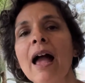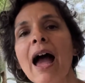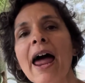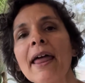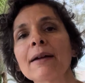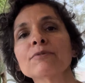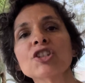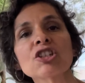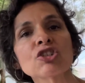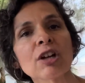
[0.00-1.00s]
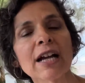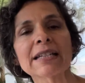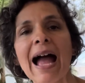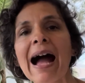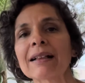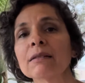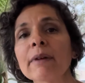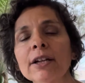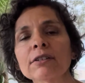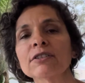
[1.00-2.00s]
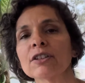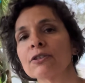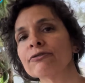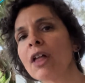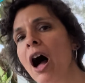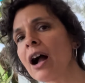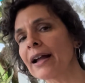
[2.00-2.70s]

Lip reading: and I'm just trying to acclimate her to the flock,